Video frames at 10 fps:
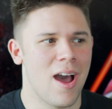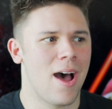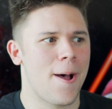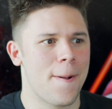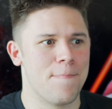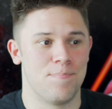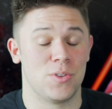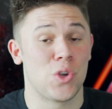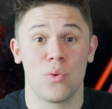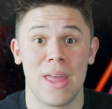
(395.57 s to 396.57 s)

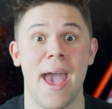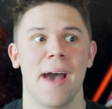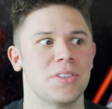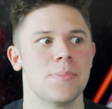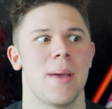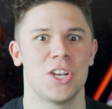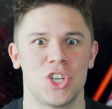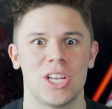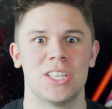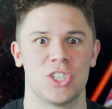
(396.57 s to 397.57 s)
So they have to
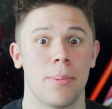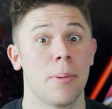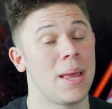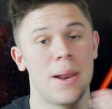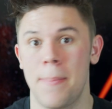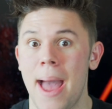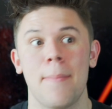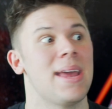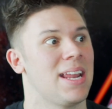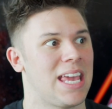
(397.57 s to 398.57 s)
mention Superman and
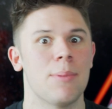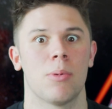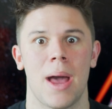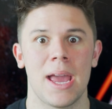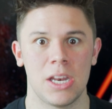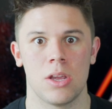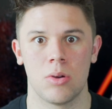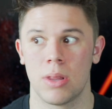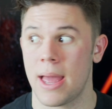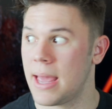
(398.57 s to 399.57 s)
Batman to keep reminding
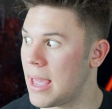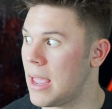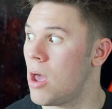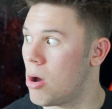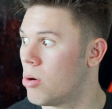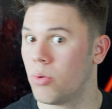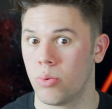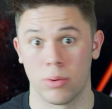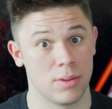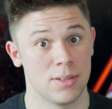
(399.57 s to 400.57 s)
you, like, hey,
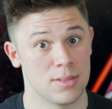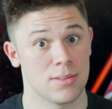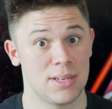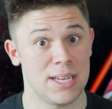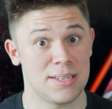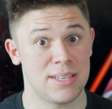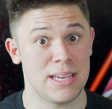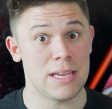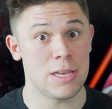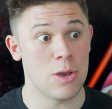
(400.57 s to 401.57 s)
yo, this is the
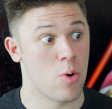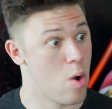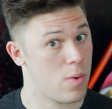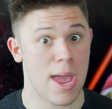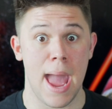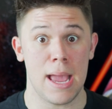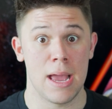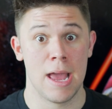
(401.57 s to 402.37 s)
DCEU, okay?